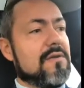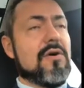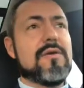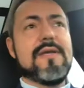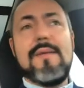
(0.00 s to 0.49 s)

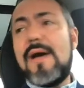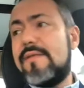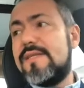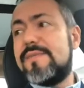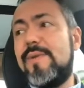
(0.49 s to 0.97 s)
Talking
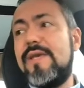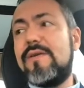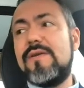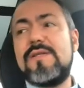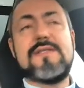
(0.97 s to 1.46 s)
about the
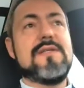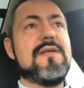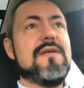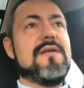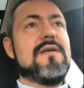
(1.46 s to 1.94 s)
speakers,
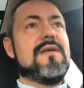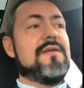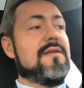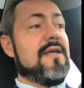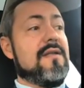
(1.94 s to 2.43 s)

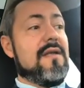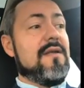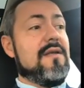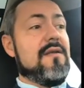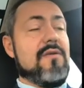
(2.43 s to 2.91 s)

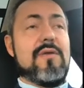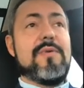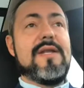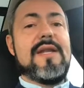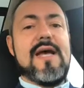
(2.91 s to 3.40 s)
they look
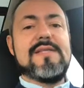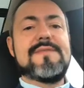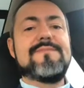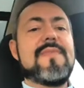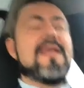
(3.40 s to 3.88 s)
pretty nice.